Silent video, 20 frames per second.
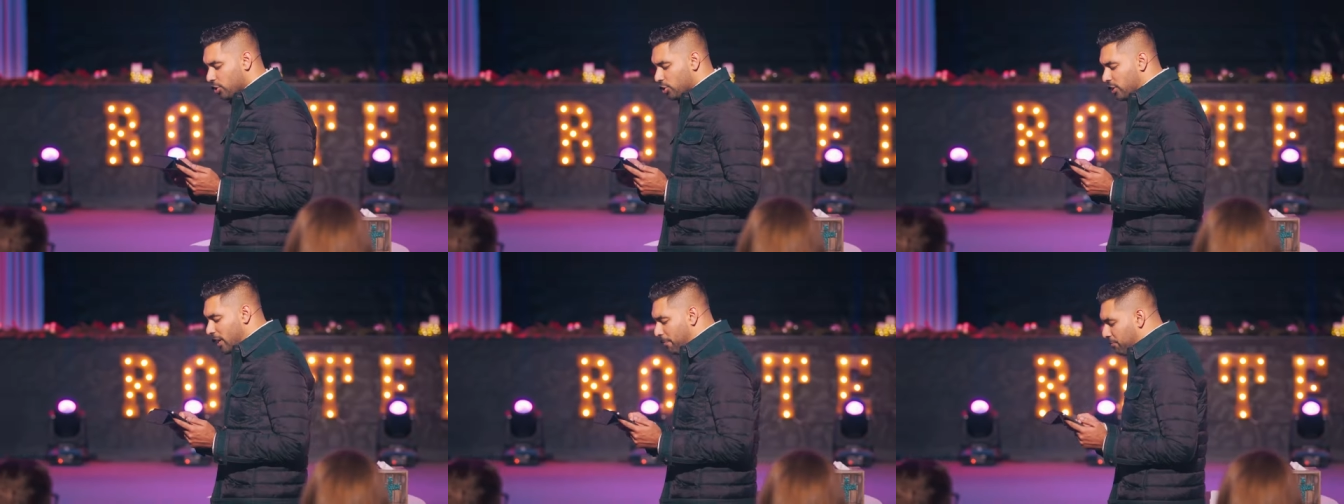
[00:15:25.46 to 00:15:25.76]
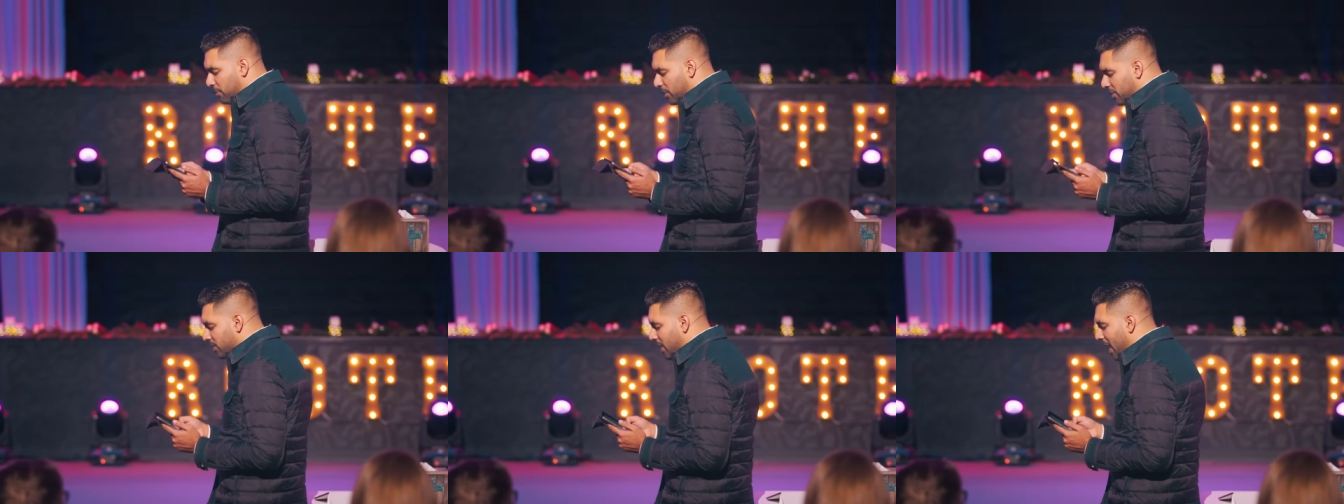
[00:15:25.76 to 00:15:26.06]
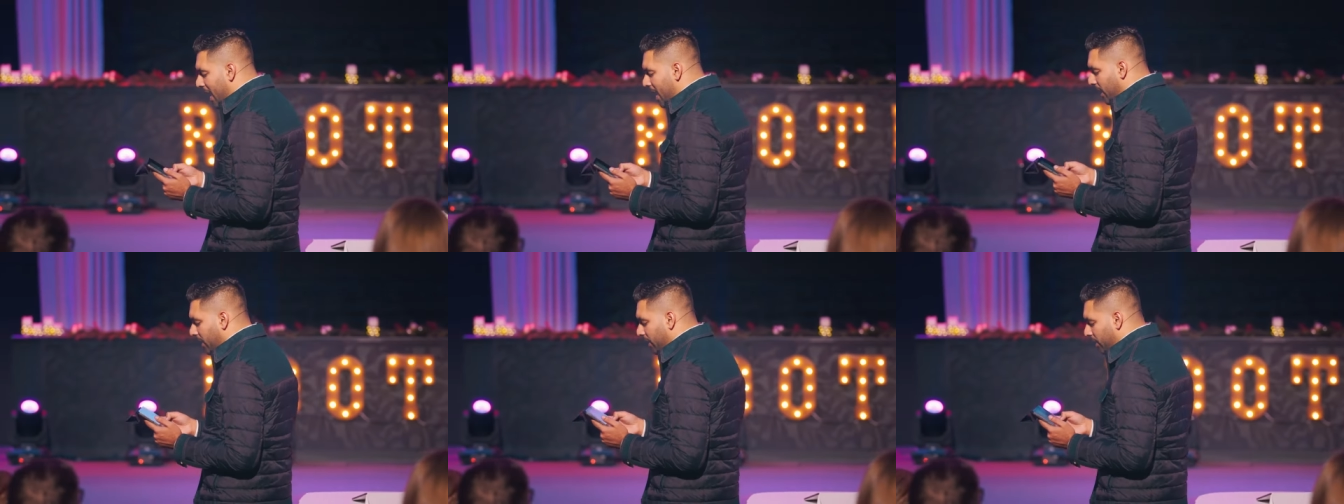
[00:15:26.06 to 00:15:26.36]
chapter
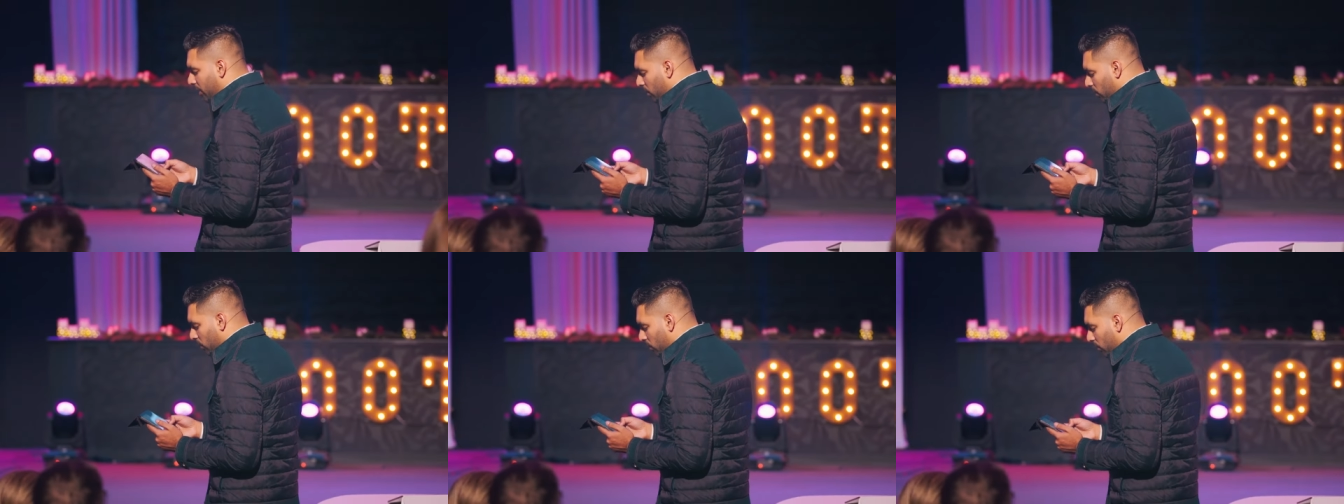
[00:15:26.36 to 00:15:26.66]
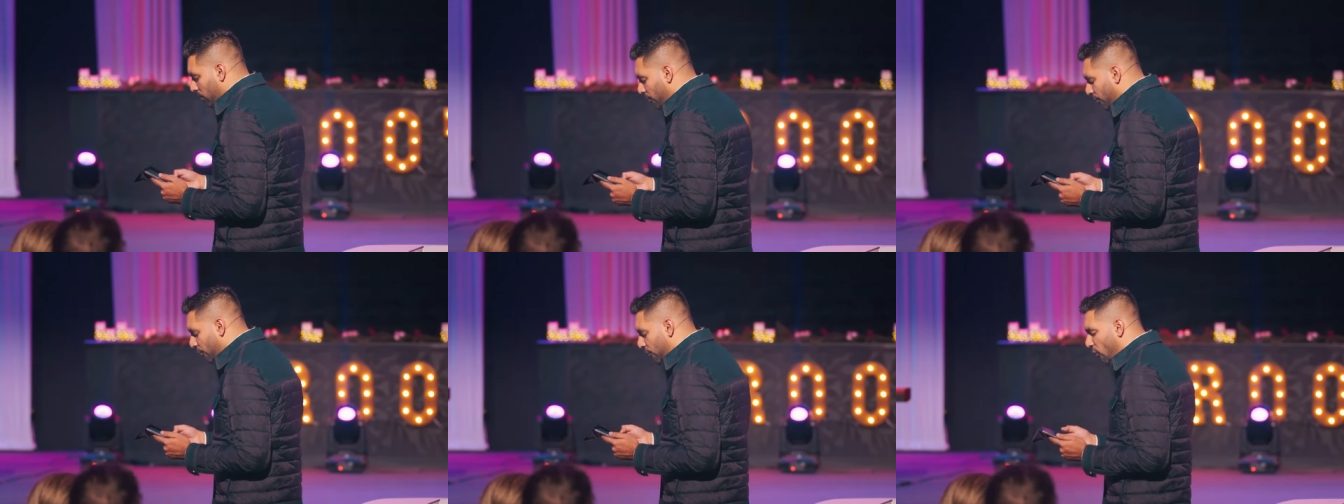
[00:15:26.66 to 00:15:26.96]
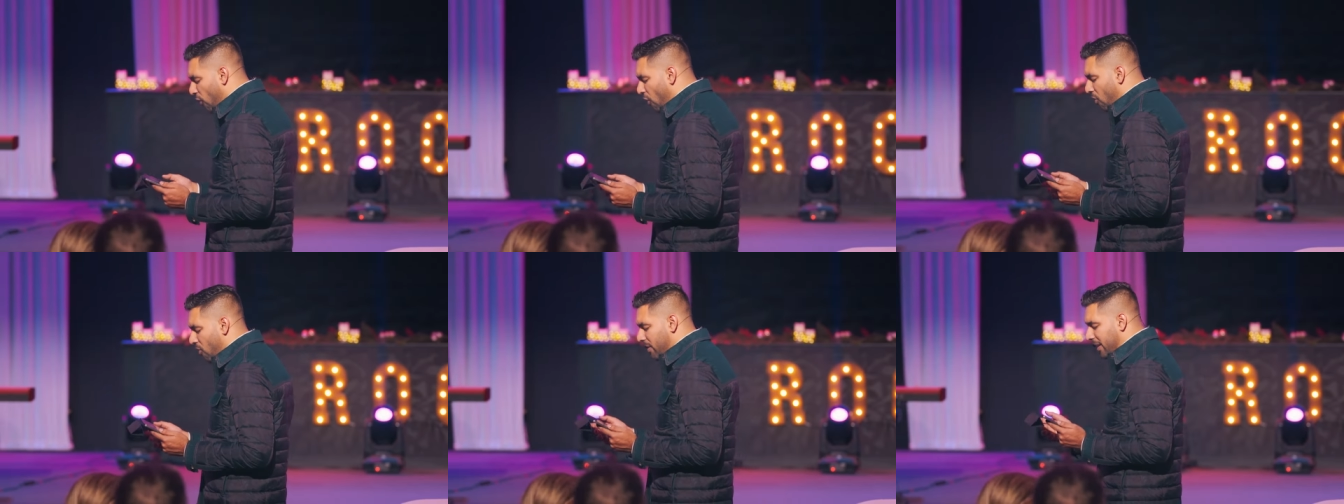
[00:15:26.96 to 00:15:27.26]
10,
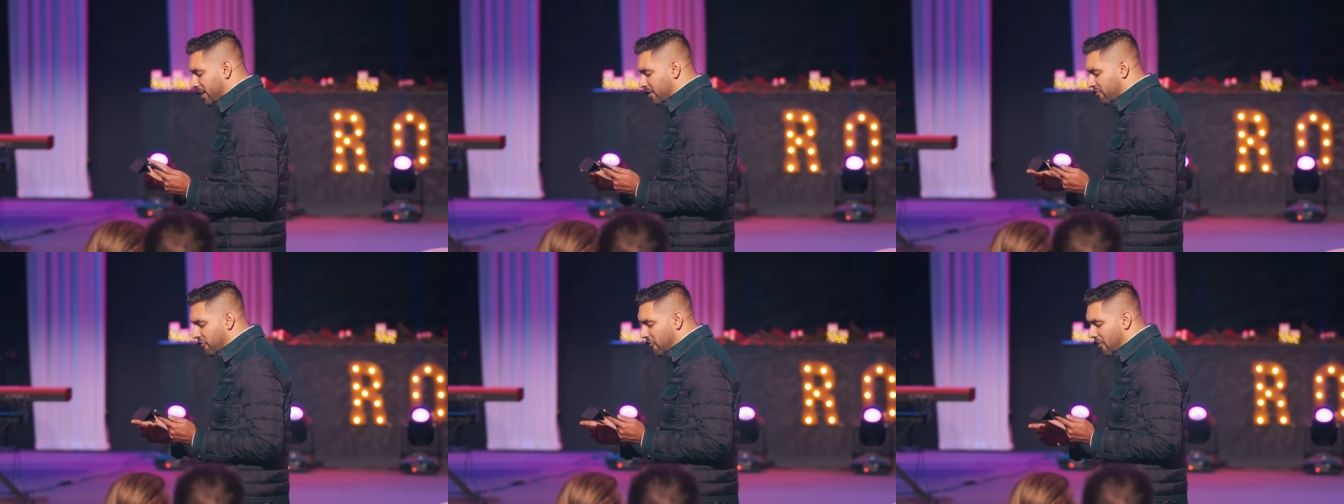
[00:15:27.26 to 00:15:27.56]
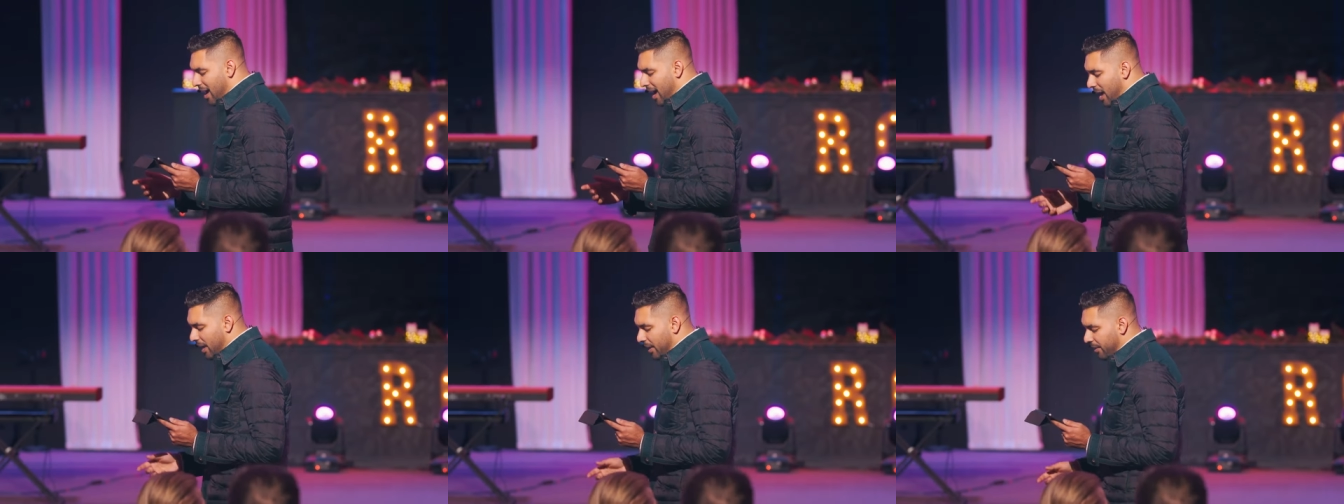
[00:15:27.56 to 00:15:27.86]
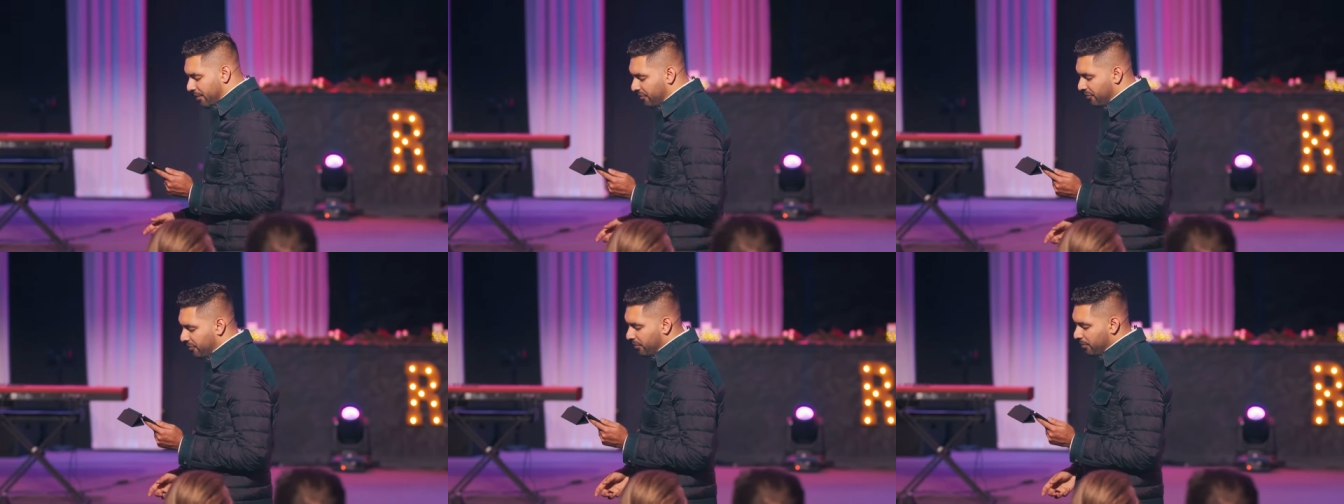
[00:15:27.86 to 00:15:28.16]
4 and
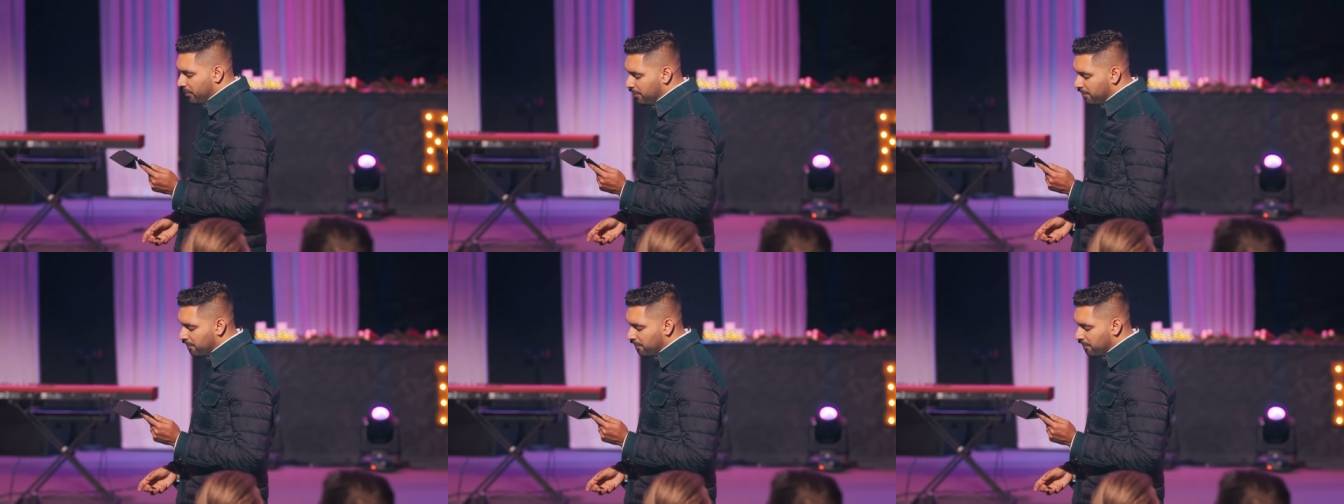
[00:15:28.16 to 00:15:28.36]
5.